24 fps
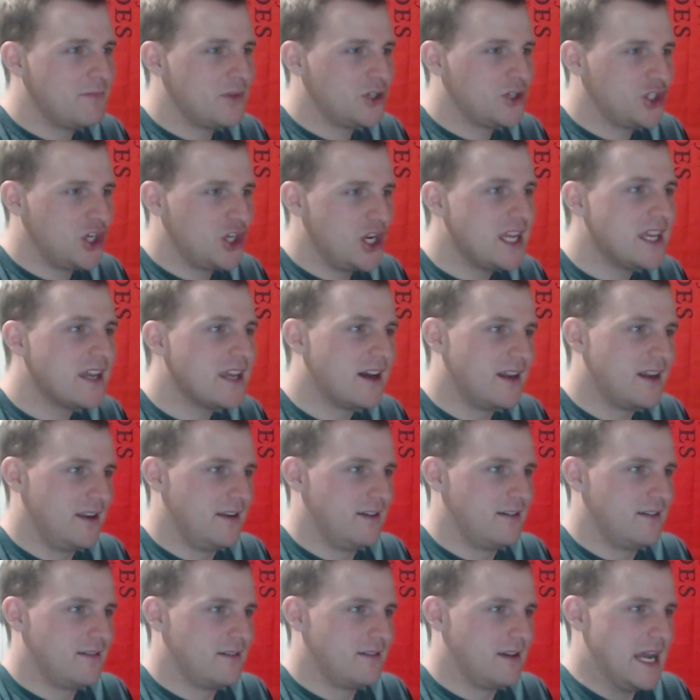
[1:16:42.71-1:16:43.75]
machine
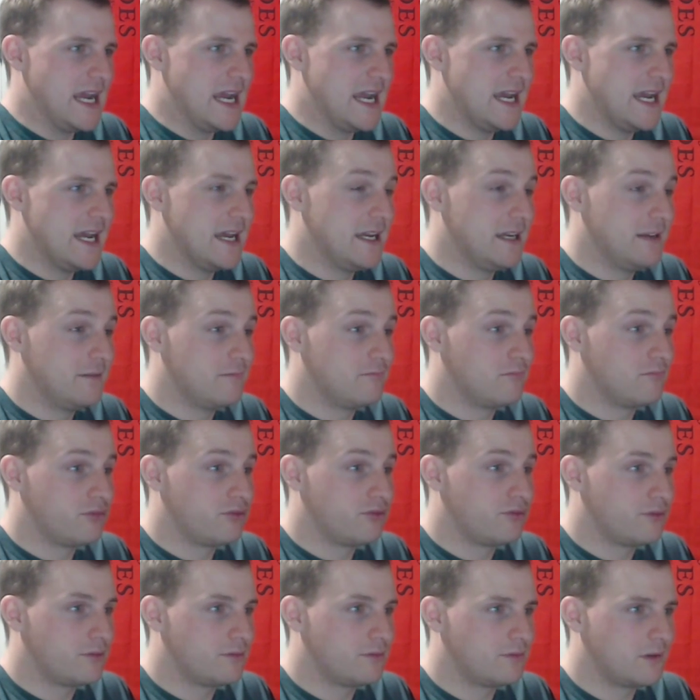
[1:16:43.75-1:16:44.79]
gun?
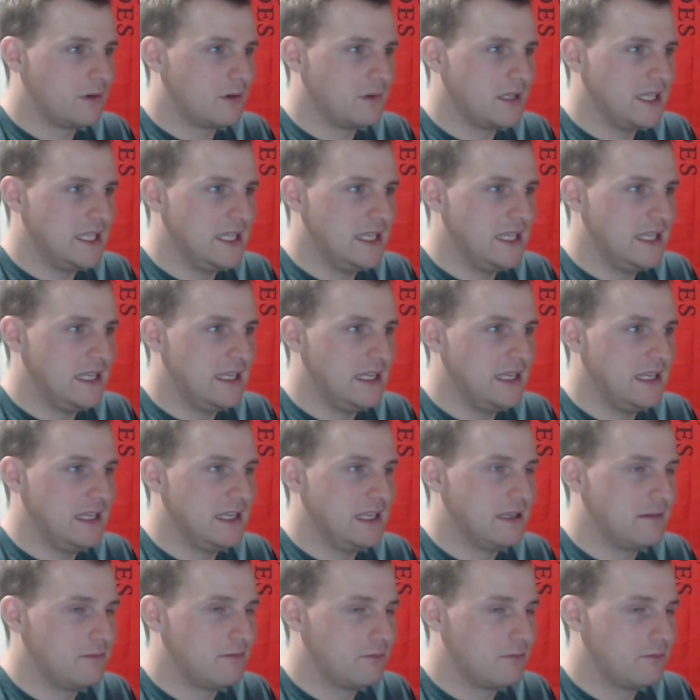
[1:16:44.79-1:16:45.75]
Probably...